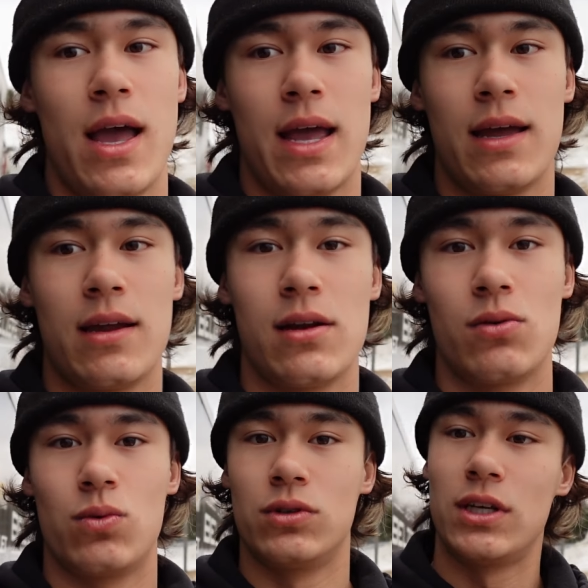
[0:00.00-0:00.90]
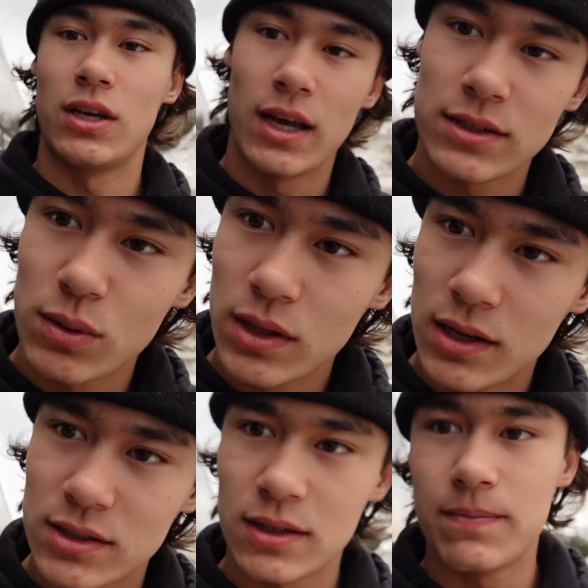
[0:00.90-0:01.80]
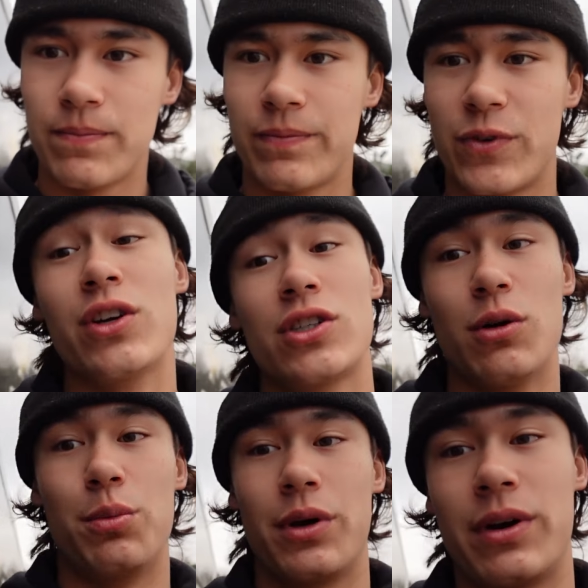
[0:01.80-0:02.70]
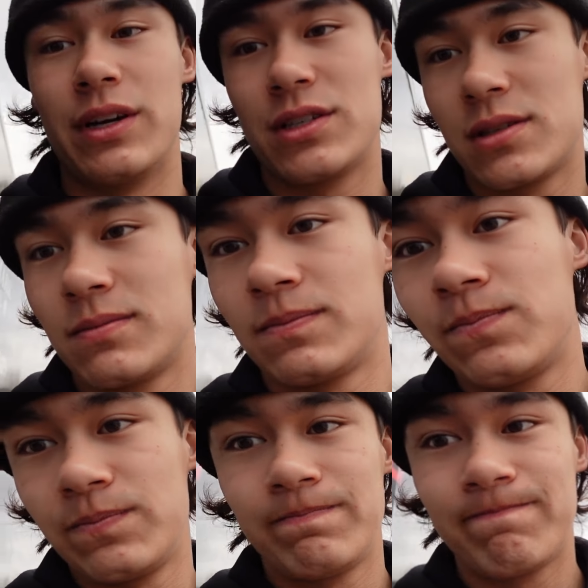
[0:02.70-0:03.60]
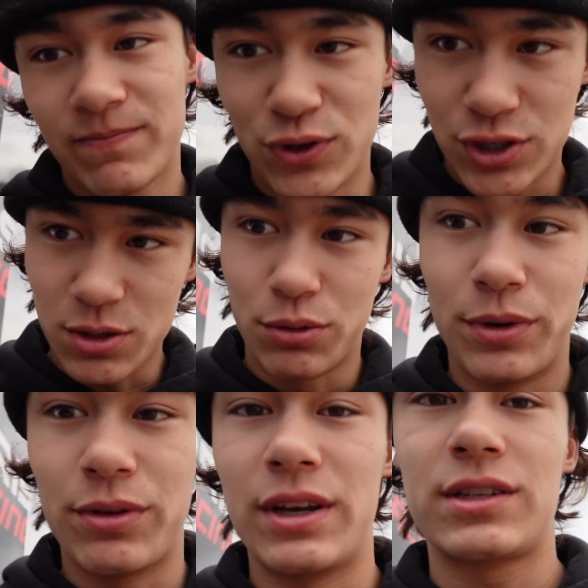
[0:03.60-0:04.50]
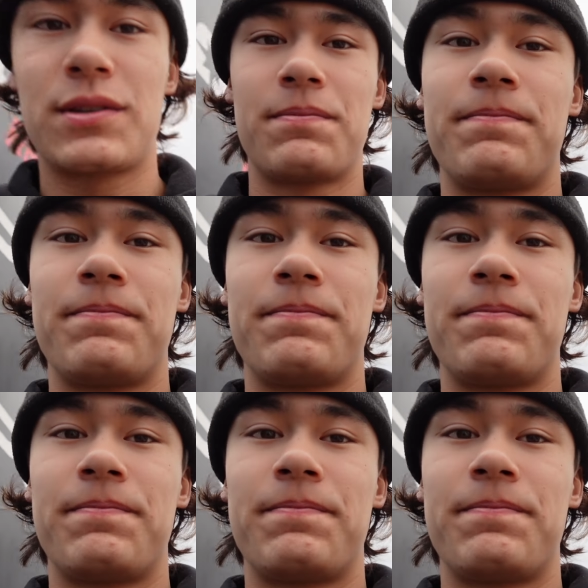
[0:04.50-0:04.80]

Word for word: And we'll take you guys with us for your snowmobile race. For a snowmobile race.